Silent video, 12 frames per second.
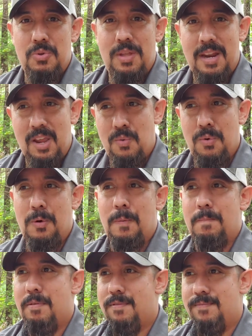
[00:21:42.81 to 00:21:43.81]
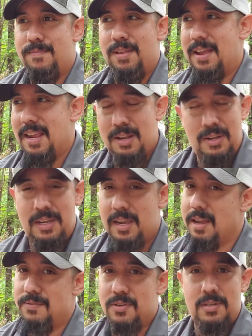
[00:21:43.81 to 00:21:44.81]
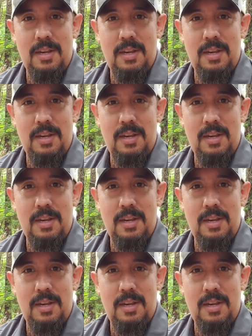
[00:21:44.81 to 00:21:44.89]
That He gives